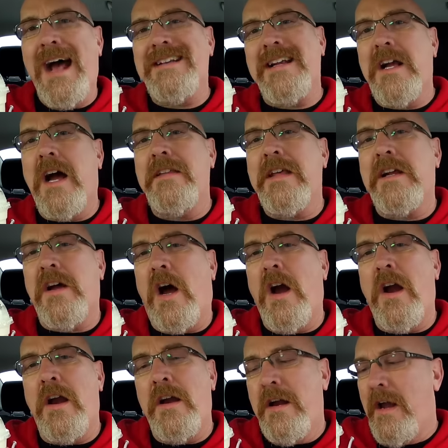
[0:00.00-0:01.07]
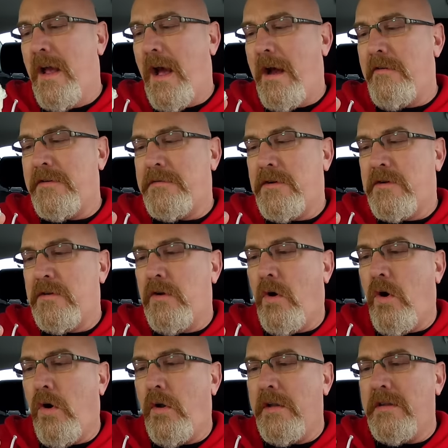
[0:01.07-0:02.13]
as I got in the car, I was
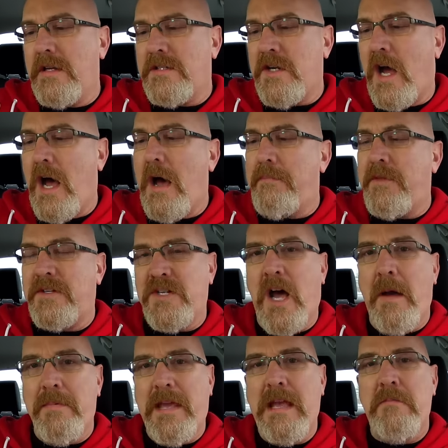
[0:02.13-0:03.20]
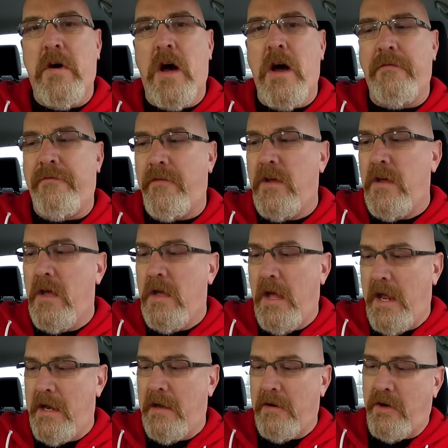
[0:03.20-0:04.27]
holding the top, the top came off,
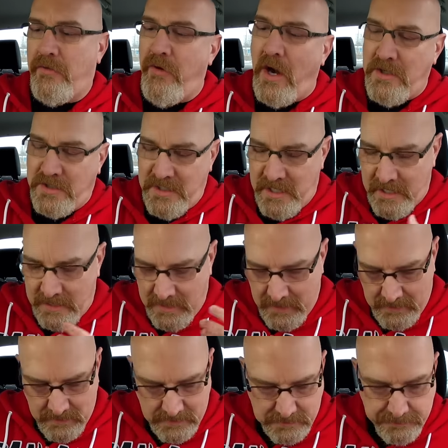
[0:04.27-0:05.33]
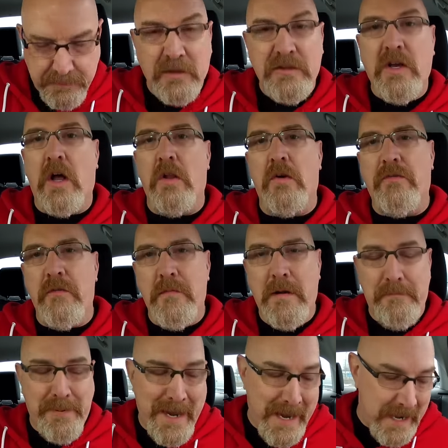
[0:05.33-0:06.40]
and it crushed in and then spilt all over my
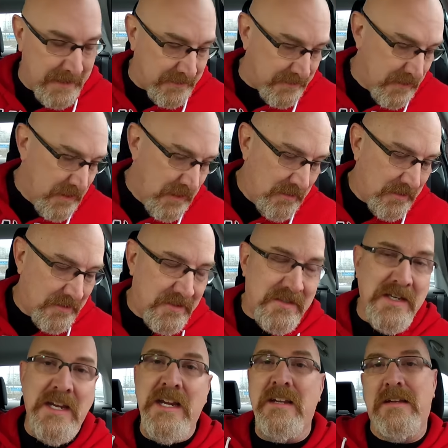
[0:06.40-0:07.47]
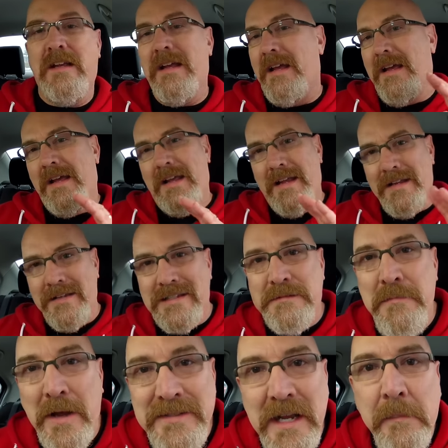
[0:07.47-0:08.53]
pants, the seat. It
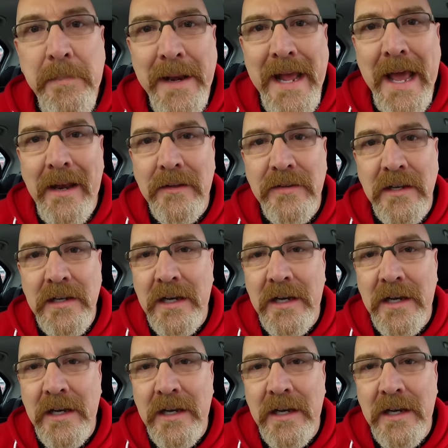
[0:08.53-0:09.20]
smells like bananas in